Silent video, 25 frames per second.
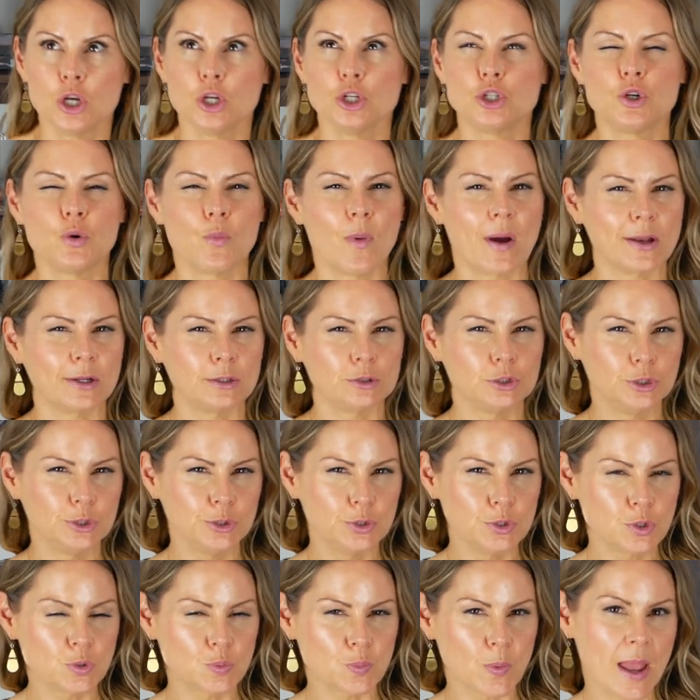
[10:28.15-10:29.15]
Do you want to
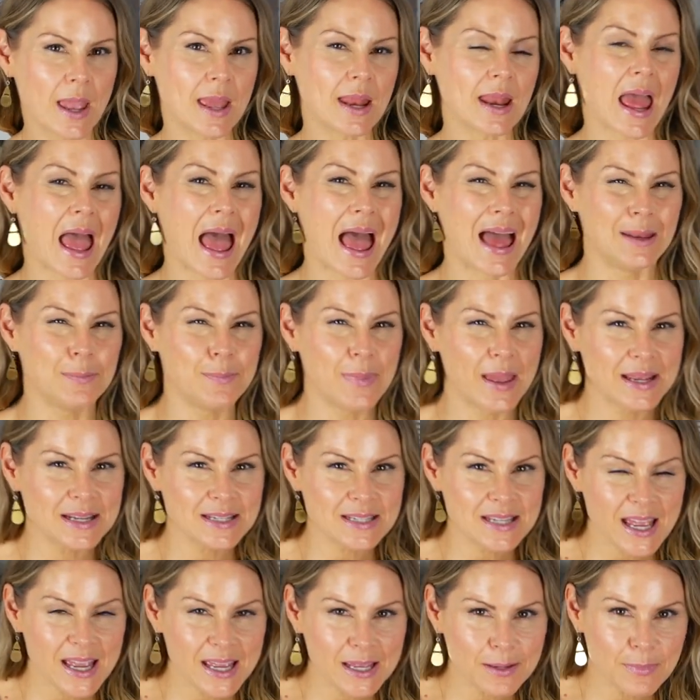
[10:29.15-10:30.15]
lose weight and
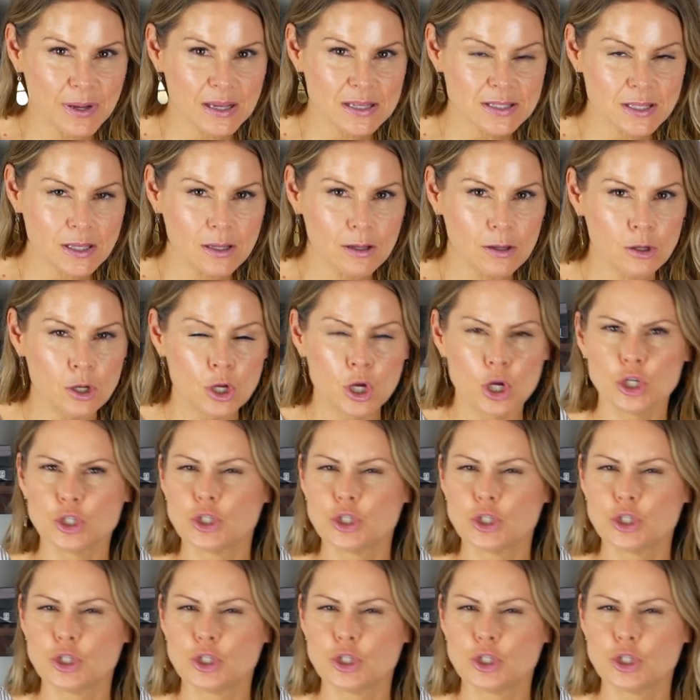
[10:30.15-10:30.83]
maintain muscle?